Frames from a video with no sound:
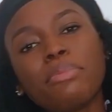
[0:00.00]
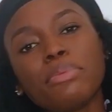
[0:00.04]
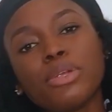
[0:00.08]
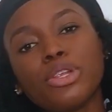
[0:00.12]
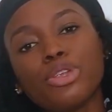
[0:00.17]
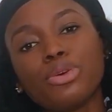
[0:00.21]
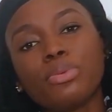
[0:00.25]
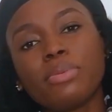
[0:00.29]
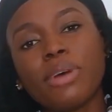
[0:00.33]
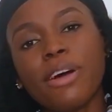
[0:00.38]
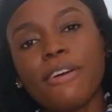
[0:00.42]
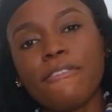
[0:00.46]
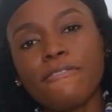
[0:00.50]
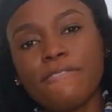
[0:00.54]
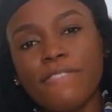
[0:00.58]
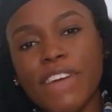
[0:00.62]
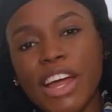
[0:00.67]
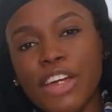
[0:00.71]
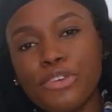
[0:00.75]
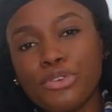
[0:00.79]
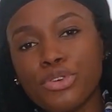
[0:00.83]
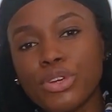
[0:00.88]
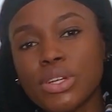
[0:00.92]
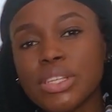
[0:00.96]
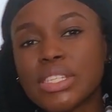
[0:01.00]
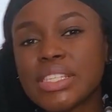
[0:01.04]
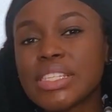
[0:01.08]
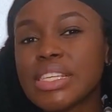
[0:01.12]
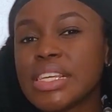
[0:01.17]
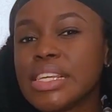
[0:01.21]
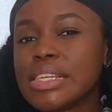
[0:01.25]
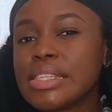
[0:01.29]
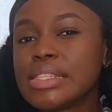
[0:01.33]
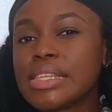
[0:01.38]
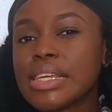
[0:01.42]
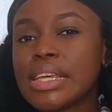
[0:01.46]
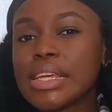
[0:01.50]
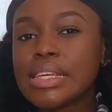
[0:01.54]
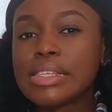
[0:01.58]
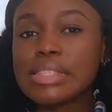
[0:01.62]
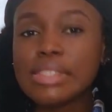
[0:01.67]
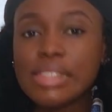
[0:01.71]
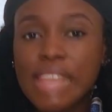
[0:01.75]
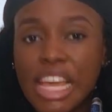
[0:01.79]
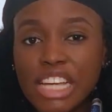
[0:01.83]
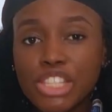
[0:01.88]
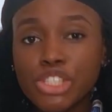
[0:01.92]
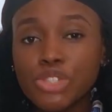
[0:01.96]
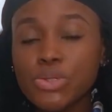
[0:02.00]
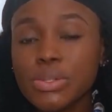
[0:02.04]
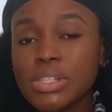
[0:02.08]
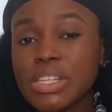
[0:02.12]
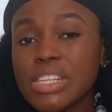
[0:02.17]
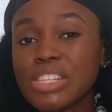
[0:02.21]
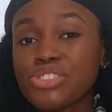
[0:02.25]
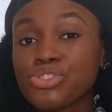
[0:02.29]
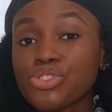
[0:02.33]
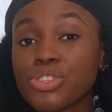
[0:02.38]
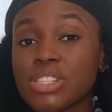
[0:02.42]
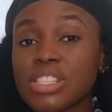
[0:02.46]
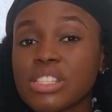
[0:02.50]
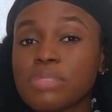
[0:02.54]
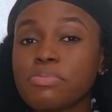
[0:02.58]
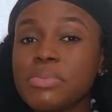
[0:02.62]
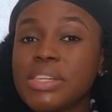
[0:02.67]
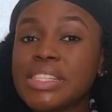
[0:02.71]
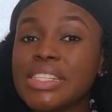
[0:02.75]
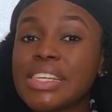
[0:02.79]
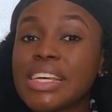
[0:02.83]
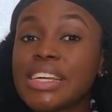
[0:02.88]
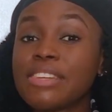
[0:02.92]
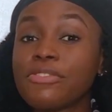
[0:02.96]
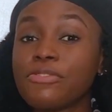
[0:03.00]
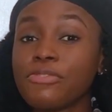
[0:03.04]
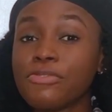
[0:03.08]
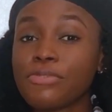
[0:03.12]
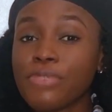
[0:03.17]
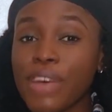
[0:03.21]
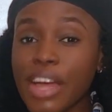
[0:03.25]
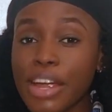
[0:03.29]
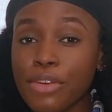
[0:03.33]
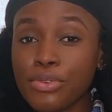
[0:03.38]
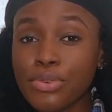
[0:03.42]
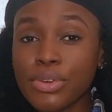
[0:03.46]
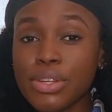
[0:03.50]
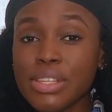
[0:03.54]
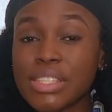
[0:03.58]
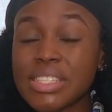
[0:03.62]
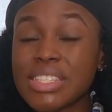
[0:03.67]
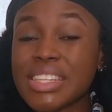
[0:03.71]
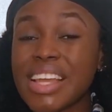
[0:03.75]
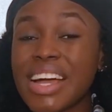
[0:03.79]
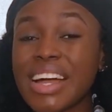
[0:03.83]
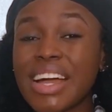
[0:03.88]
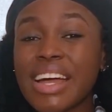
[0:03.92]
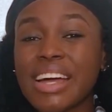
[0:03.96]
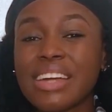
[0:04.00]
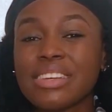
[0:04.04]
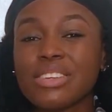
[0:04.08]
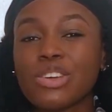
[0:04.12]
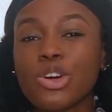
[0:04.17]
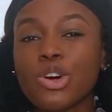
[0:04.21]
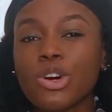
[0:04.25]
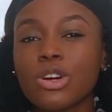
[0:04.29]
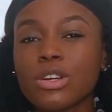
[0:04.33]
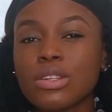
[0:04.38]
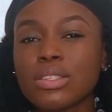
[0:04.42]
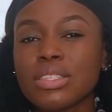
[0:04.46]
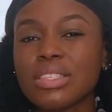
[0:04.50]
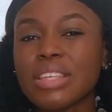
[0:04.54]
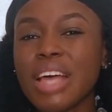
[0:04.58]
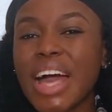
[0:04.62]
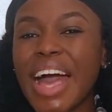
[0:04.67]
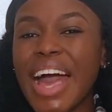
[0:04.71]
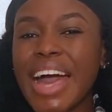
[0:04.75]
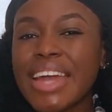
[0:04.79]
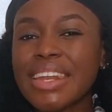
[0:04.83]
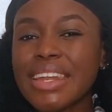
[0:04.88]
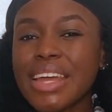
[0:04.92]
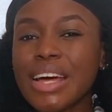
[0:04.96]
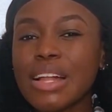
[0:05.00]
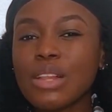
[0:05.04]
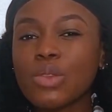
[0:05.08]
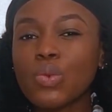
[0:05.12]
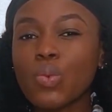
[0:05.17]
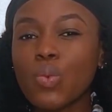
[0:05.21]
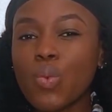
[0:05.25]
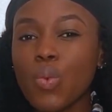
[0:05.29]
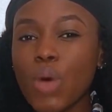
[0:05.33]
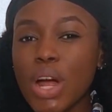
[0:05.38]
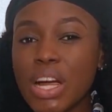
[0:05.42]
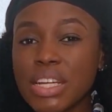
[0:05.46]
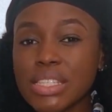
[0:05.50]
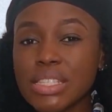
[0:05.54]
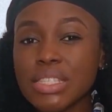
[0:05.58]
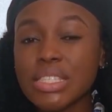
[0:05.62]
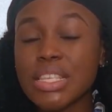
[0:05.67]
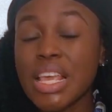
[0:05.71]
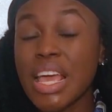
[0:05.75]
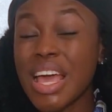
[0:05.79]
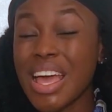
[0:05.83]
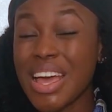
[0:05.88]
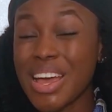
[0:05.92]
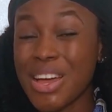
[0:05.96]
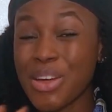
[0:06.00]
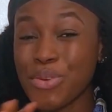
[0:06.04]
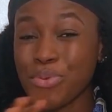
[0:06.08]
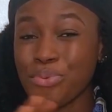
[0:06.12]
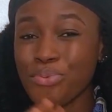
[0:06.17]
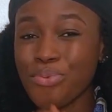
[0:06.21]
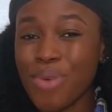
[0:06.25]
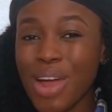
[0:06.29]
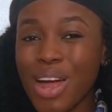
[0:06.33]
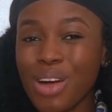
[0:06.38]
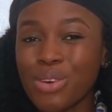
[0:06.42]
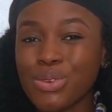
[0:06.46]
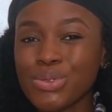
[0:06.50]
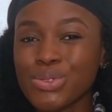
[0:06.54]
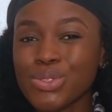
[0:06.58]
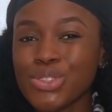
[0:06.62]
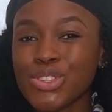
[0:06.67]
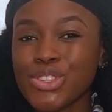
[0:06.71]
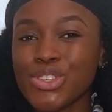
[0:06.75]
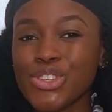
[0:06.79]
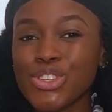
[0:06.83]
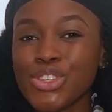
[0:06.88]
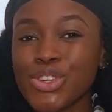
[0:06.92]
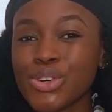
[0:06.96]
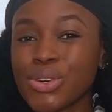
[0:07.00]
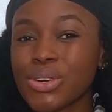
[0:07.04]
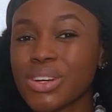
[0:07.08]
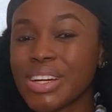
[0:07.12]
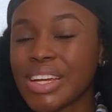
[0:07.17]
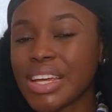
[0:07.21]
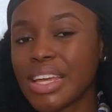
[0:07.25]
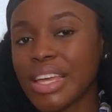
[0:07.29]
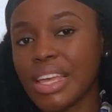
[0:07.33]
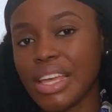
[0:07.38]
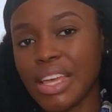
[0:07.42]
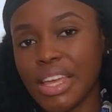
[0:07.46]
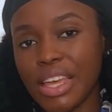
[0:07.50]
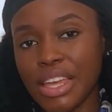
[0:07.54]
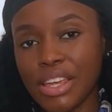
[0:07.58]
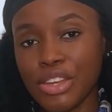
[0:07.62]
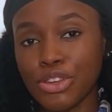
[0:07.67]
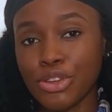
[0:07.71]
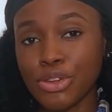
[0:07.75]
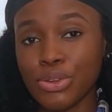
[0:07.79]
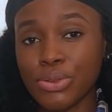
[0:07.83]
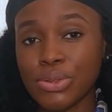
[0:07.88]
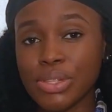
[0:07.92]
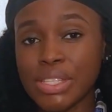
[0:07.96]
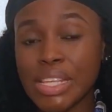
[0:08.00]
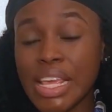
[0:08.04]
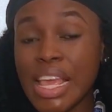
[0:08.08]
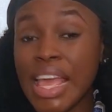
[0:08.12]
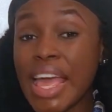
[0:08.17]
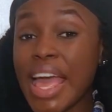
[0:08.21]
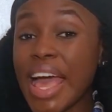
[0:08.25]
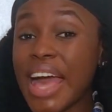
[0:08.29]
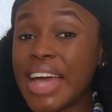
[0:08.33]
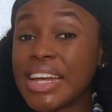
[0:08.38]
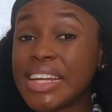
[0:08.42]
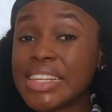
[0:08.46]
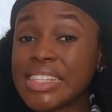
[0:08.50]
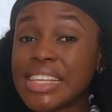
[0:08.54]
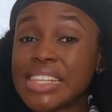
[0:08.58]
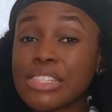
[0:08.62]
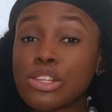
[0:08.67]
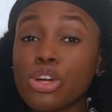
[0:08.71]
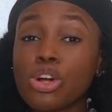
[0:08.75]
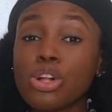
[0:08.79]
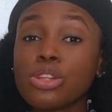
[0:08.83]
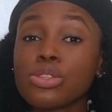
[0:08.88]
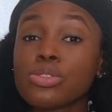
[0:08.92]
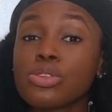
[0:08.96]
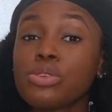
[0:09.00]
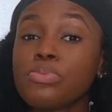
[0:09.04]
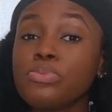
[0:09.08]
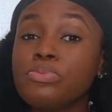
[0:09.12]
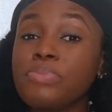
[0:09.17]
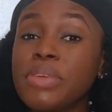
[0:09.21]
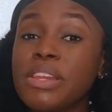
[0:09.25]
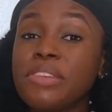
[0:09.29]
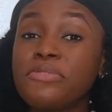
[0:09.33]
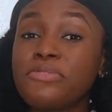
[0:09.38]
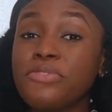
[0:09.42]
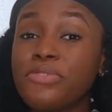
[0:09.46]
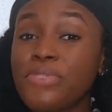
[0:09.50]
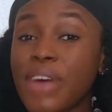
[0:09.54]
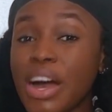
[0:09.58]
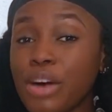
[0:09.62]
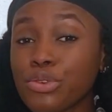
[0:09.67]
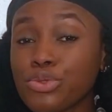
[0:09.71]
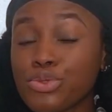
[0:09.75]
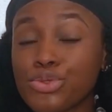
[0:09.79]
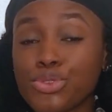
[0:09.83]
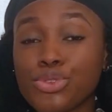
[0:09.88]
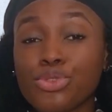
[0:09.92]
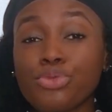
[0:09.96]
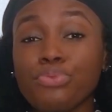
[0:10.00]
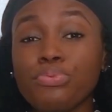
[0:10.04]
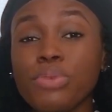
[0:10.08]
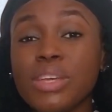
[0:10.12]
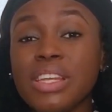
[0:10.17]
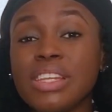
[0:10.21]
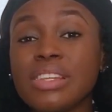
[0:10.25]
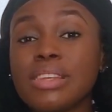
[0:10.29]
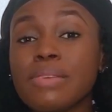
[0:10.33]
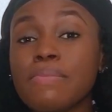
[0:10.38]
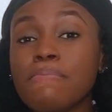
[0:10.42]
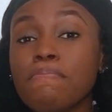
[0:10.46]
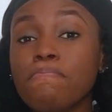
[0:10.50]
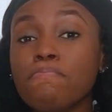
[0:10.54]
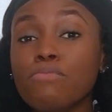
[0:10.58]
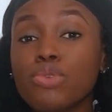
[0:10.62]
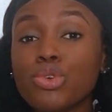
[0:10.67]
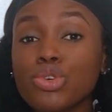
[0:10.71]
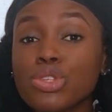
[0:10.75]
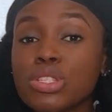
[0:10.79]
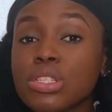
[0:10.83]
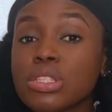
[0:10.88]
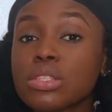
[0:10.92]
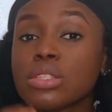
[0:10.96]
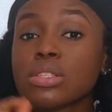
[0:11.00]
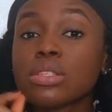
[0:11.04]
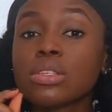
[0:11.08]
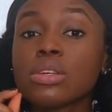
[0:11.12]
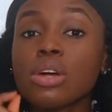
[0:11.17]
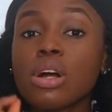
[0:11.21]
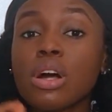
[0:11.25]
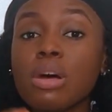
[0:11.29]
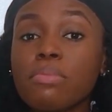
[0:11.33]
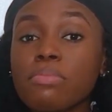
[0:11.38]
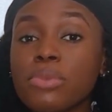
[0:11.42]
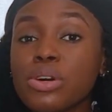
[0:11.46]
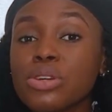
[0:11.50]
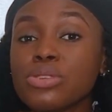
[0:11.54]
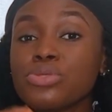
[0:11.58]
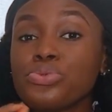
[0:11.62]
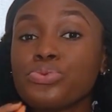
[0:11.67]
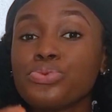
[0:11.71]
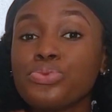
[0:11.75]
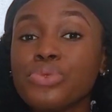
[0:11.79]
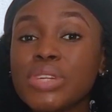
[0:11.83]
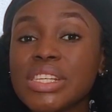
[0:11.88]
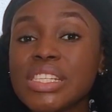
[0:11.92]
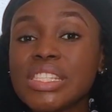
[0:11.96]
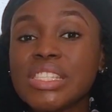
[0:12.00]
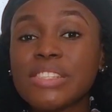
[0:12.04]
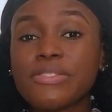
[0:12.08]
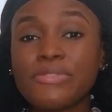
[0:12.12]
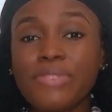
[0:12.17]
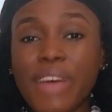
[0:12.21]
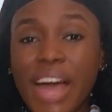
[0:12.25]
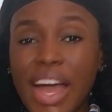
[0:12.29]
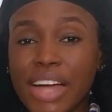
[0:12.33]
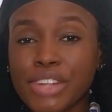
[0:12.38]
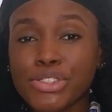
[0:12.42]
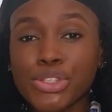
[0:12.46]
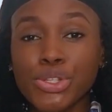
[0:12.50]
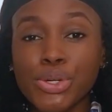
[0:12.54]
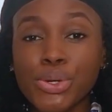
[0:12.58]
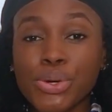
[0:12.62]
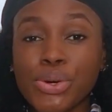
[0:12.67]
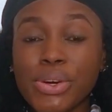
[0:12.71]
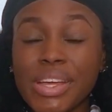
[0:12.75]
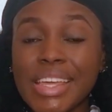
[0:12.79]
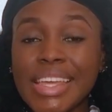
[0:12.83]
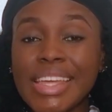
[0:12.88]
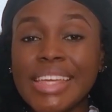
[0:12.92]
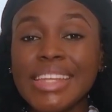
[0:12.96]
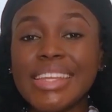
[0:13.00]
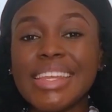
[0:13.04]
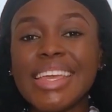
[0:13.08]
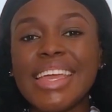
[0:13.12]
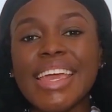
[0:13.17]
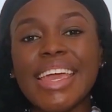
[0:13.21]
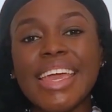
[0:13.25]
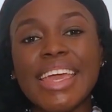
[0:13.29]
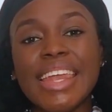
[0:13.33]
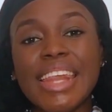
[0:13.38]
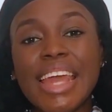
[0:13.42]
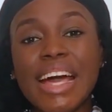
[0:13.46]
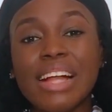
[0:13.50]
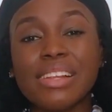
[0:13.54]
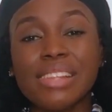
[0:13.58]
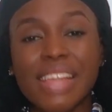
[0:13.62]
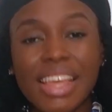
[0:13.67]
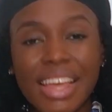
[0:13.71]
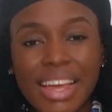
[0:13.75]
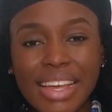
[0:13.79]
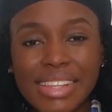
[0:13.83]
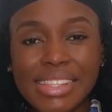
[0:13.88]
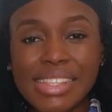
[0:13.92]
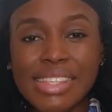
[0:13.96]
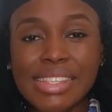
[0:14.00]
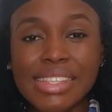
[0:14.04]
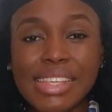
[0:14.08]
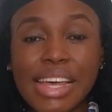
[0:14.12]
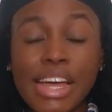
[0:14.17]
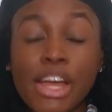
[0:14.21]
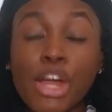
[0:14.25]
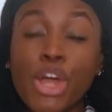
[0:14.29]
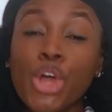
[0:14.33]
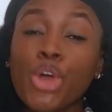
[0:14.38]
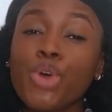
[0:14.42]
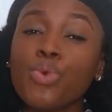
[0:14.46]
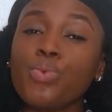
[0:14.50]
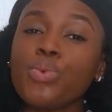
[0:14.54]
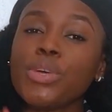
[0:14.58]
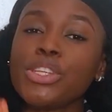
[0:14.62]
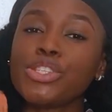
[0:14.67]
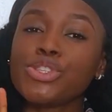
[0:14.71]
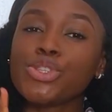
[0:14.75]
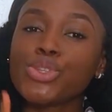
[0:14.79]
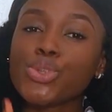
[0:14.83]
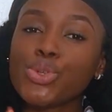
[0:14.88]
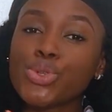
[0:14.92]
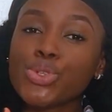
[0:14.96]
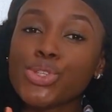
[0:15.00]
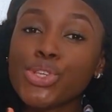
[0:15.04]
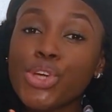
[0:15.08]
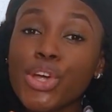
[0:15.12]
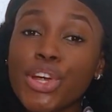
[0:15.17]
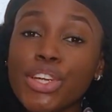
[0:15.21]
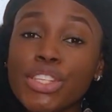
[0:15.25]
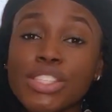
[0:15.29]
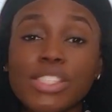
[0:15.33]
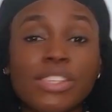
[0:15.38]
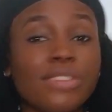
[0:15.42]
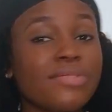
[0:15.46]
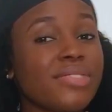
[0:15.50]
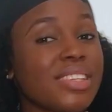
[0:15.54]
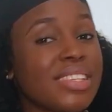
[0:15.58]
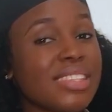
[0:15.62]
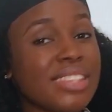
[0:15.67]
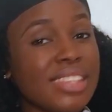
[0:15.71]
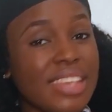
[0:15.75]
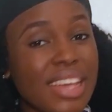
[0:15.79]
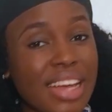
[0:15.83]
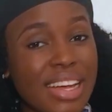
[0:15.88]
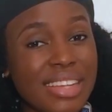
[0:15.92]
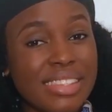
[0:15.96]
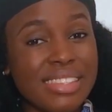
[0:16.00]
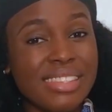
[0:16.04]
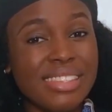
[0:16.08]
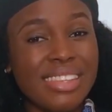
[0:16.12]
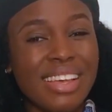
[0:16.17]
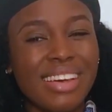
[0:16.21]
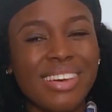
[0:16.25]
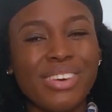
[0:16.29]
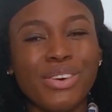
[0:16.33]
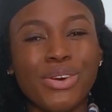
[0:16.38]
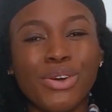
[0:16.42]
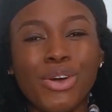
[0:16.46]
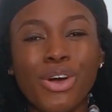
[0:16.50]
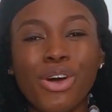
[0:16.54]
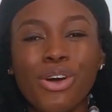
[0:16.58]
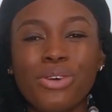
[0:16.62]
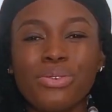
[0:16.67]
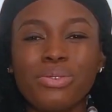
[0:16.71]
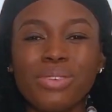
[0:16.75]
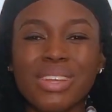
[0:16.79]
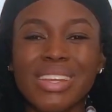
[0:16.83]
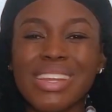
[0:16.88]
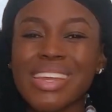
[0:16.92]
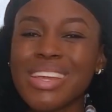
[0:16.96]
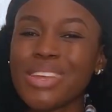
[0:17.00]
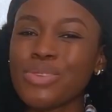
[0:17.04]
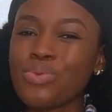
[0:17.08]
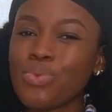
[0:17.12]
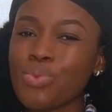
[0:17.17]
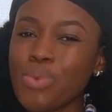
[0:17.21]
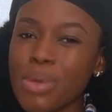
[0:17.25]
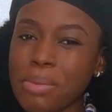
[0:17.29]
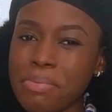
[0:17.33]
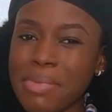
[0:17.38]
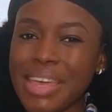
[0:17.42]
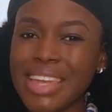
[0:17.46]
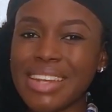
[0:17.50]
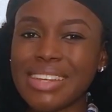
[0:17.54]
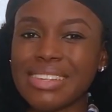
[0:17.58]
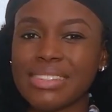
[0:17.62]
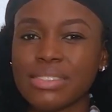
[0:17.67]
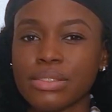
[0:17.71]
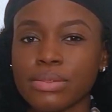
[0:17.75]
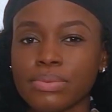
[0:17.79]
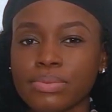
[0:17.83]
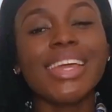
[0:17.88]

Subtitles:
papilloma virus is a sexually transmitted virus that can cause anal warts around your anus, and it has also been found to be the most common risk factor in anal cancer, with 2/3 of this cancer occurring in women.